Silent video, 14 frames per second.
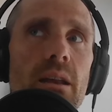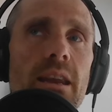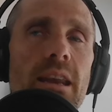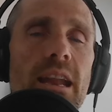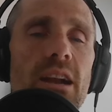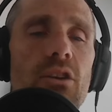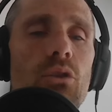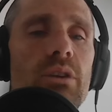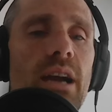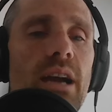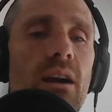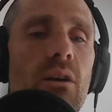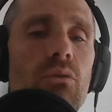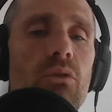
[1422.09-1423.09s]
narrow
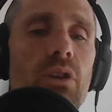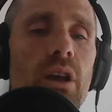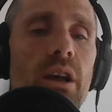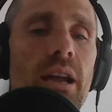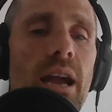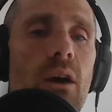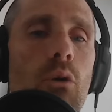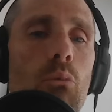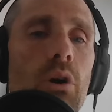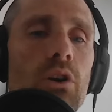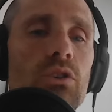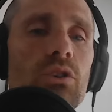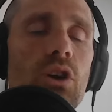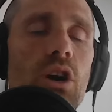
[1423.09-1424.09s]
down like how
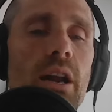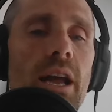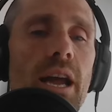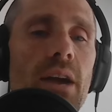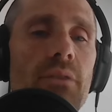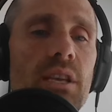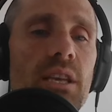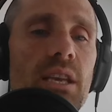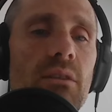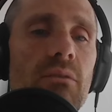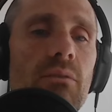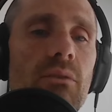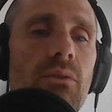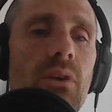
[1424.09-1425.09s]
much thought I have to
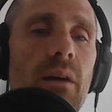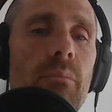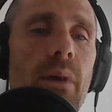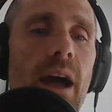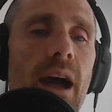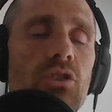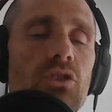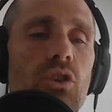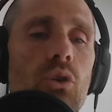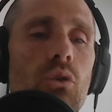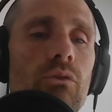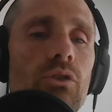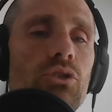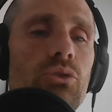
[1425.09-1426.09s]
give if I'm actually
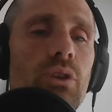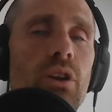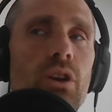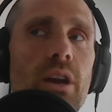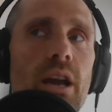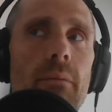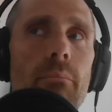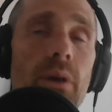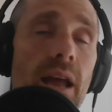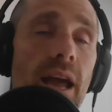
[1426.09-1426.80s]
overshooting or not.